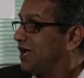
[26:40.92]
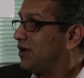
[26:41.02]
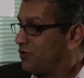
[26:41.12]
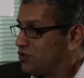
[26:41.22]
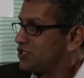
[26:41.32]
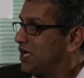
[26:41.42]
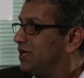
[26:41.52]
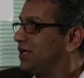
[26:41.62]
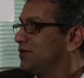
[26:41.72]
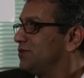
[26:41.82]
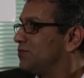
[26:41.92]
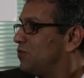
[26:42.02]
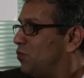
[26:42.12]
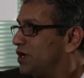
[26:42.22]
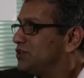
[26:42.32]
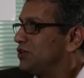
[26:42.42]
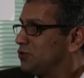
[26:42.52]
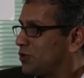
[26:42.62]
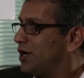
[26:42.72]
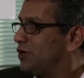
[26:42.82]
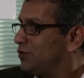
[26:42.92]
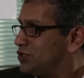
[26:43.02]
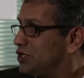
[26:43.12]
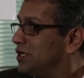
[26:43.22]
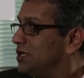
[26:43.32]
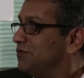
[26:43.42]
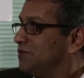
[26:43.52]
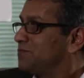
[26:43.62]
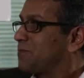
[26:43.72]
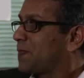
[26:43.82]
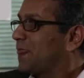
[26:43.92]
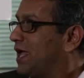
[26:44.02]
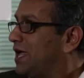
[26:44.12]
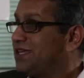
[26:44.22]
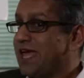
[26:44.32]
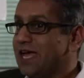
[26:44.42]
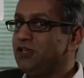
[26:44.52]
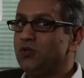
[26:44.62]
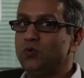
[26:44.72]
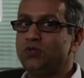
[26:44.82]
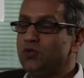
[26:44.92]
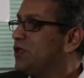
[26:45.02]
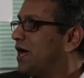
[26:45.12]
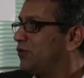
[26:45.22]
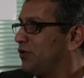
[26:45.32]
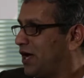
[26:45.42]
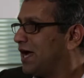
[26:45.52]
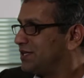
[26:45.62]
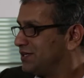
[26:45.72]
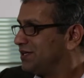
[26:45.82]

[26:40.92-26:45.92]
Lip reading: And understanding what is it you're trying to achieve, and can you do that or not?